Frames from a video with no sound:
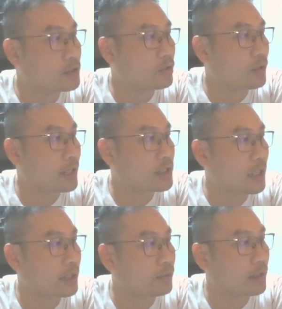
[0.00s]
so I
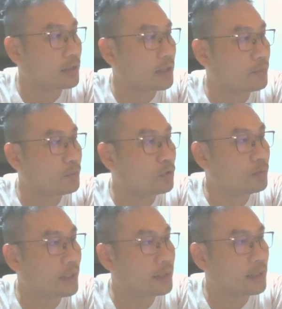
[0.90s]
check whether the
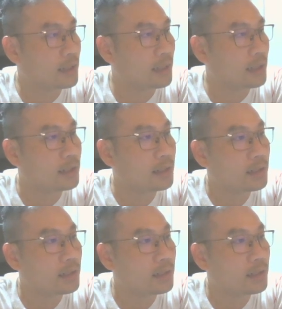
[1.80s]
bloom and the